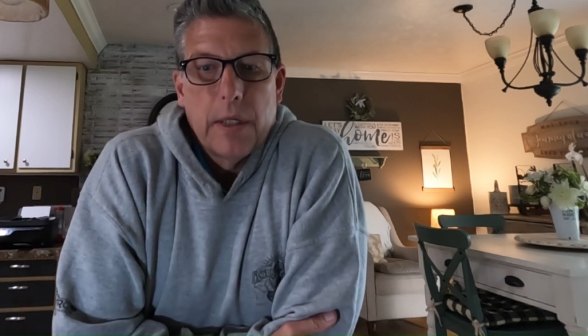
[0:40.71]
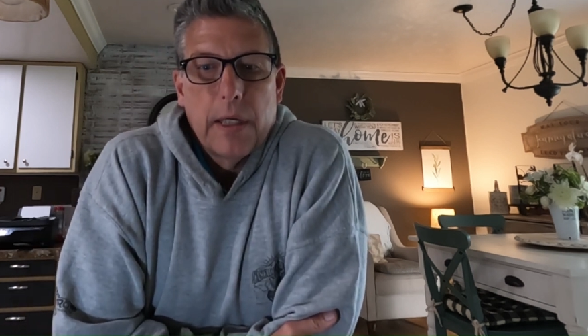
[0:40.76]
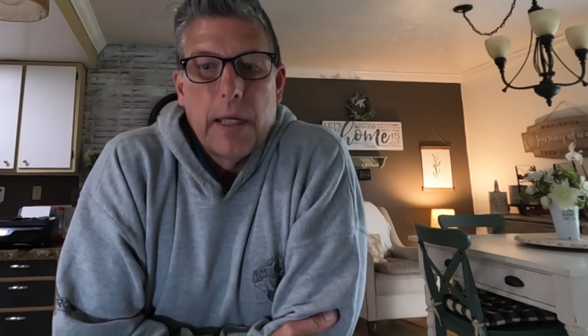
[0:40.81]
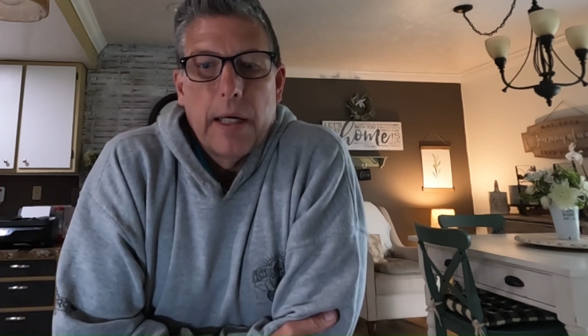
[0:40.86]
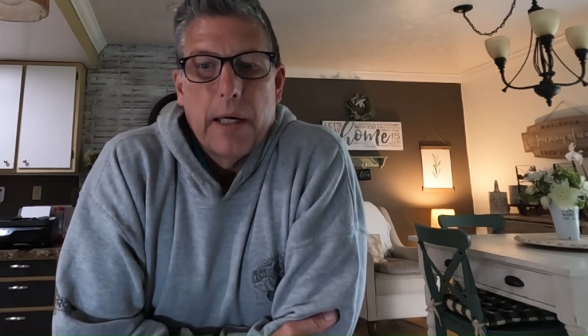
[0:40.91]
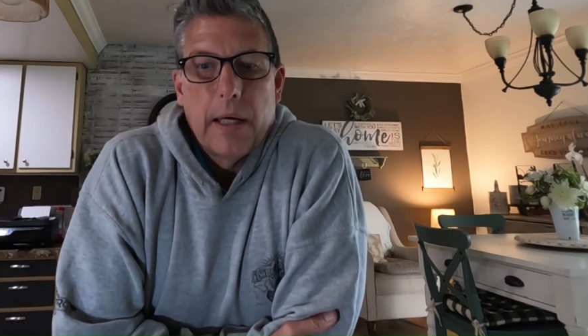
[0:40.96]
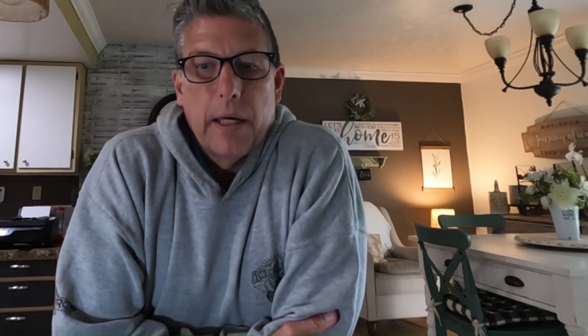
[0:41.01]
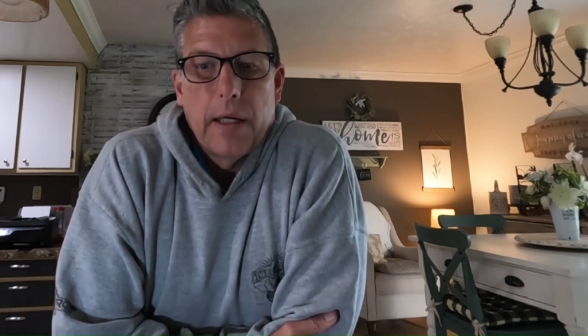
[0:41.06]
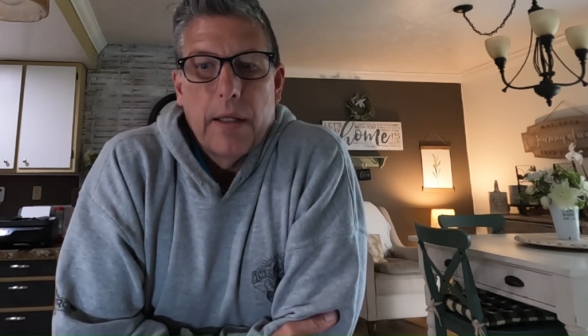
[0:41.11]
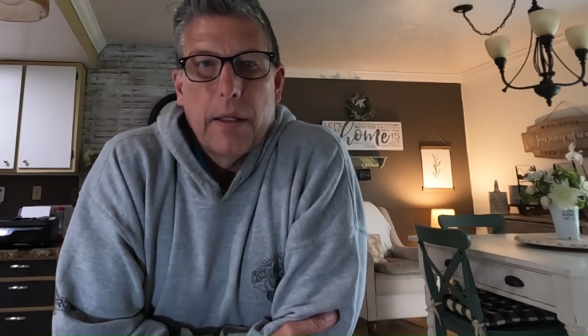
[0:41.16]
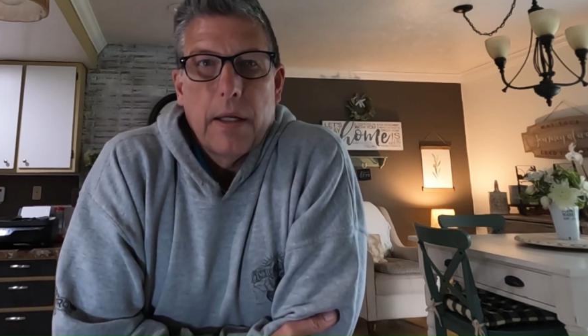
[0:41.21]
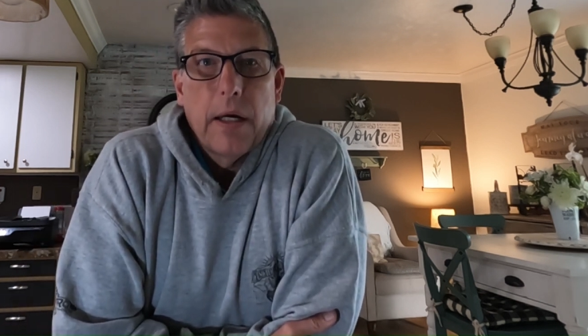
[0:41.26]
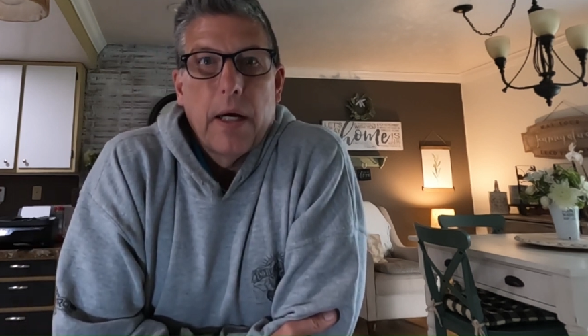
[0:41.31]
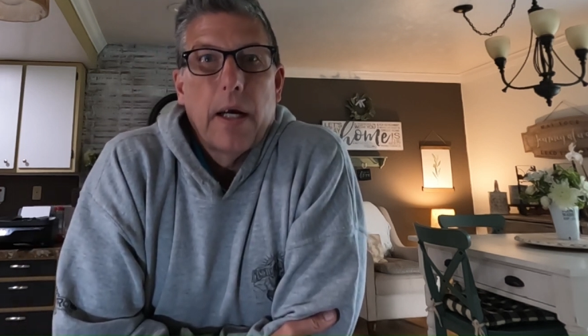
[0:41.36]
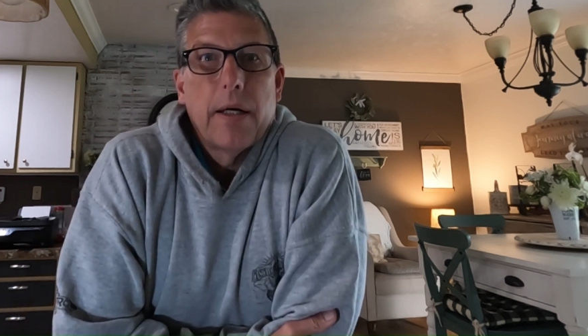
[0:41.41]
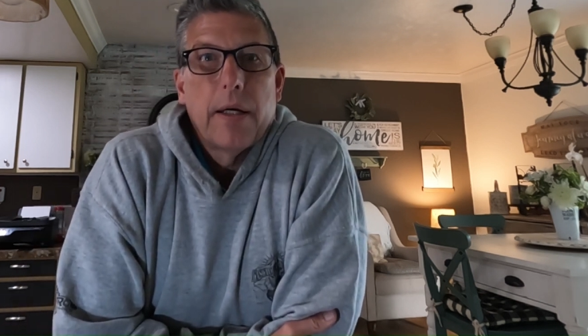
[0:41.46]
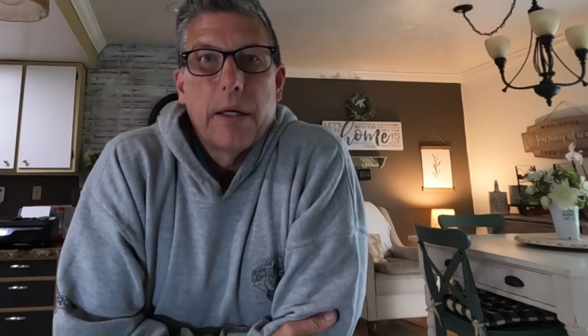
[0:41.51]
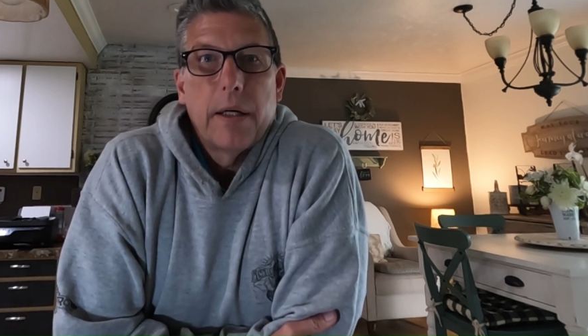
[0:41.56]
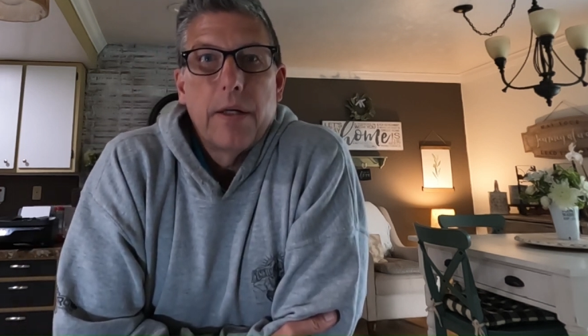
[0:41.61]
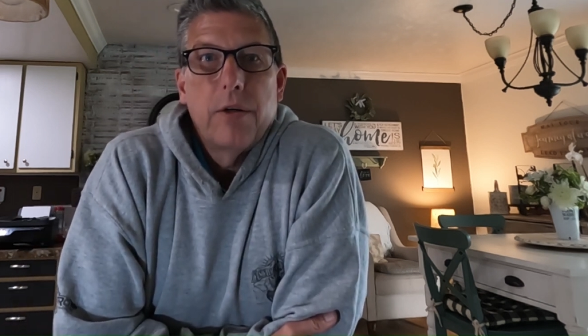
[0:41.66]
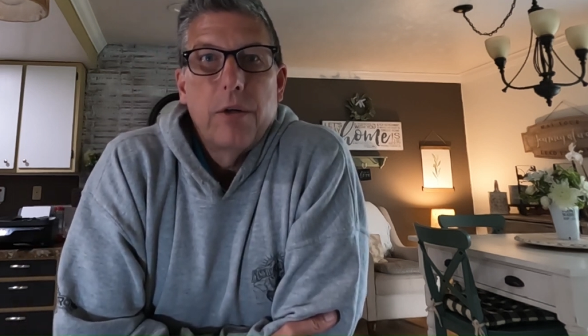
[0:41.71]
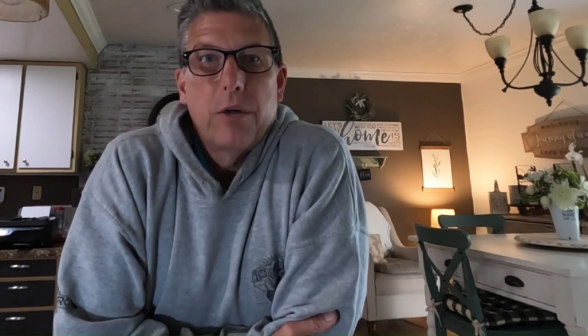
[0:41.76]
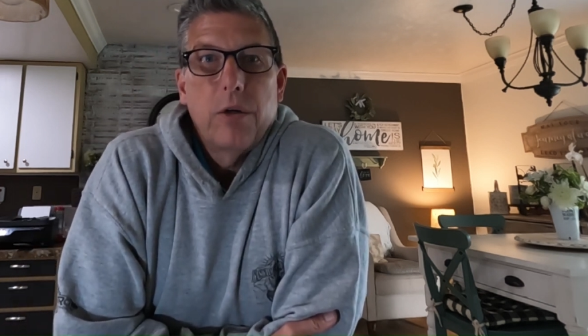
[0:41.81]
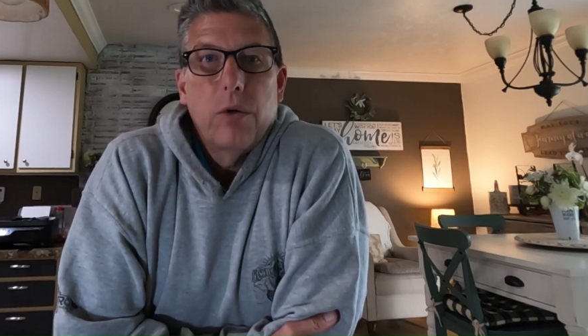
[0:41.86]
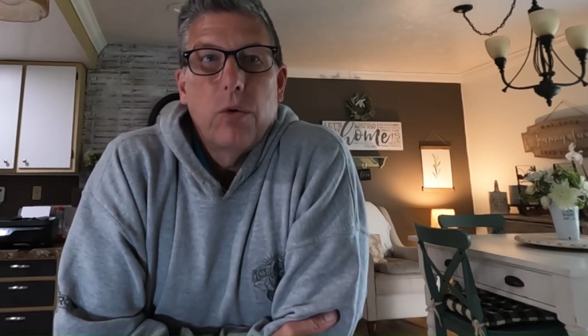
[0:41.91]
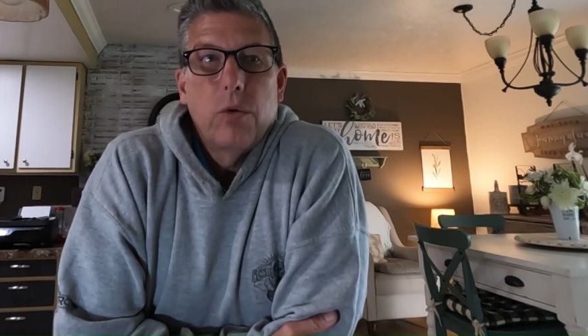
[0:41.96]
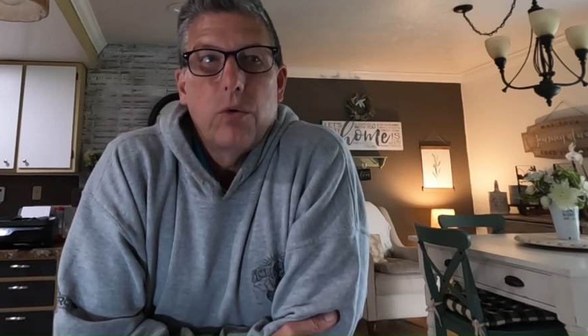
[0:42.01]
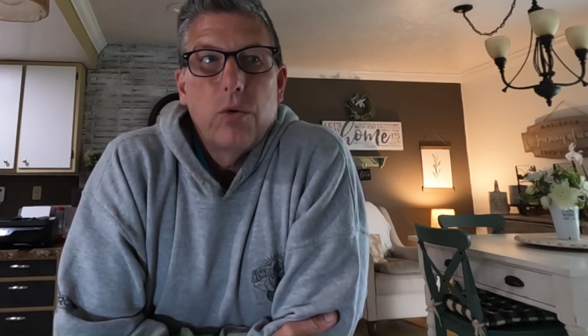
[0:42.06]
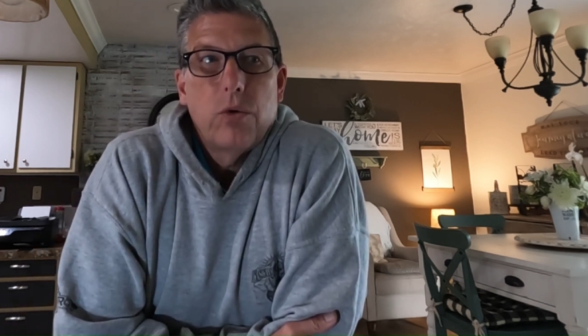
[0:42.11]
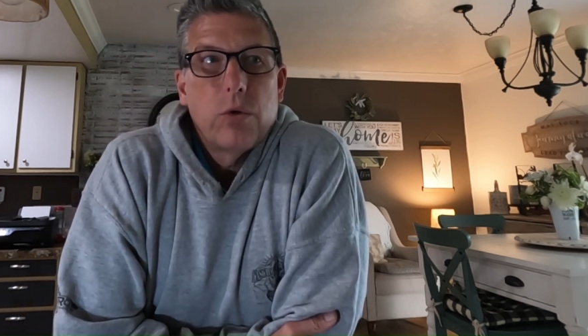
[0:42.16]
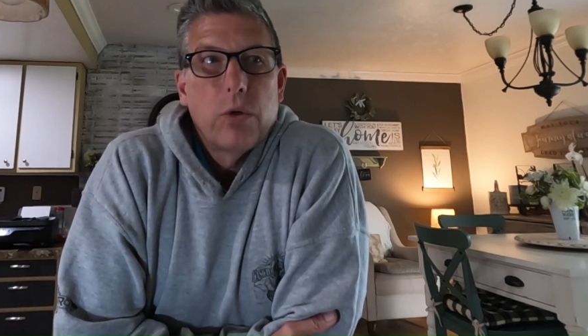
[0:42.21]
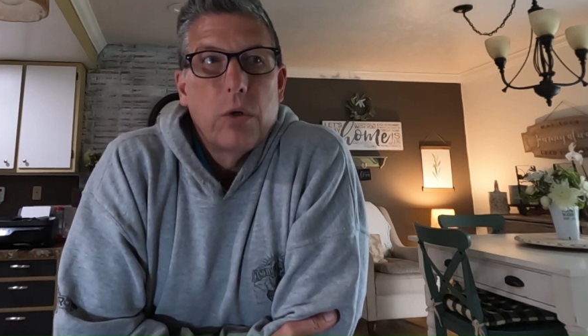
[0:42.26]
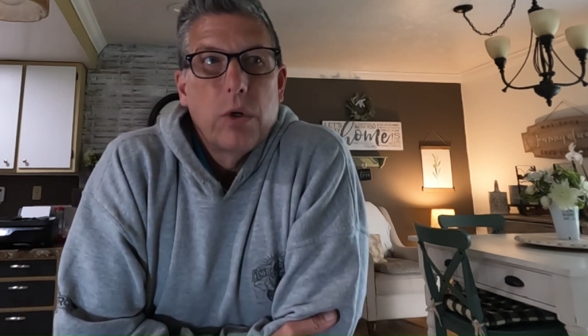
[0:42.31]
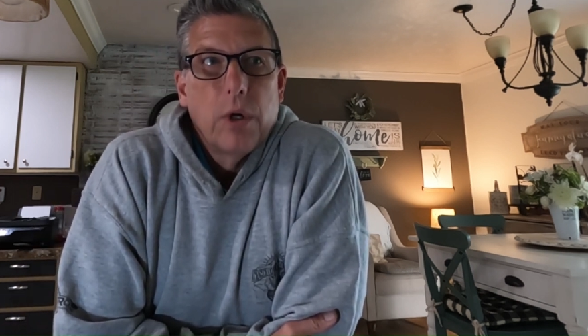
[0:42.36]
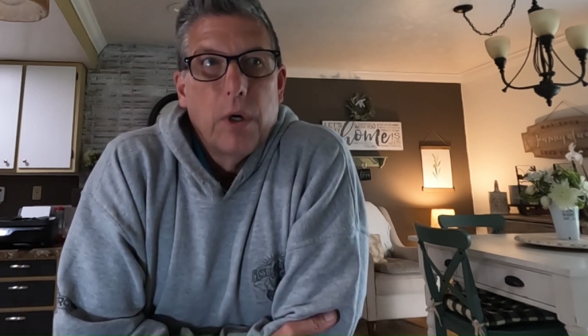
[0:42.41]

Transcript: getting that I did use,